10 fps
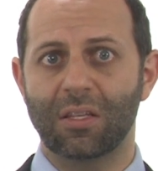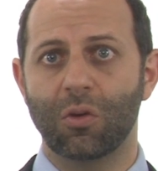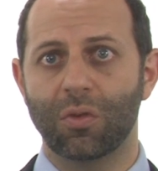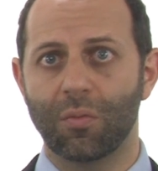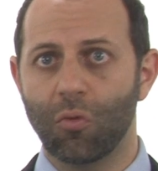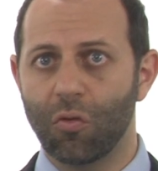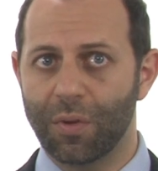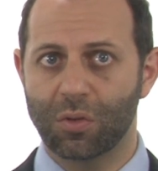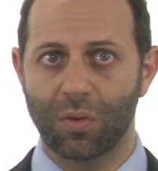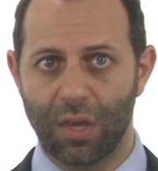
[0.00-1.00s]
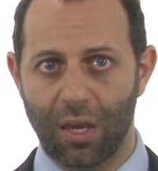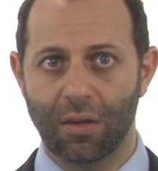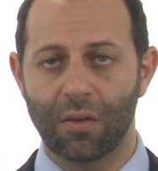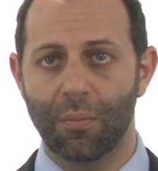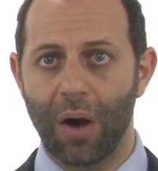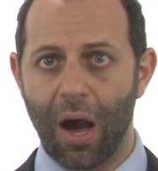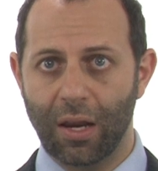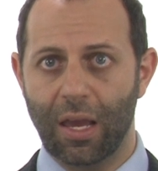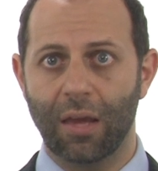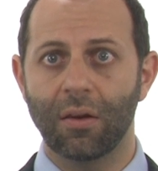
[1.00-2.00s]
to do with the movements within the
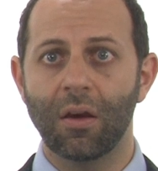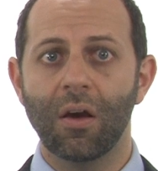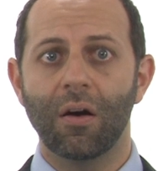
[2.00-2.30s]
body and